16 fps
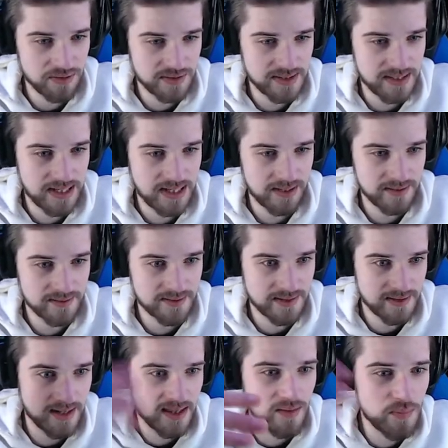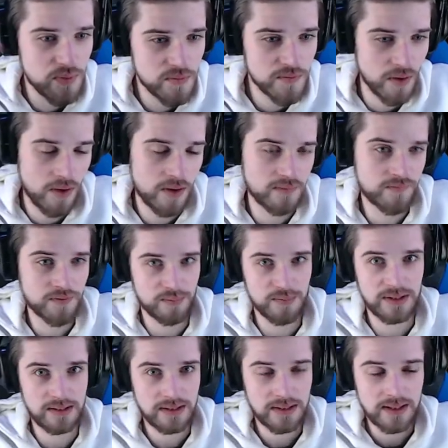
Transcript: things, and then they moved on from it.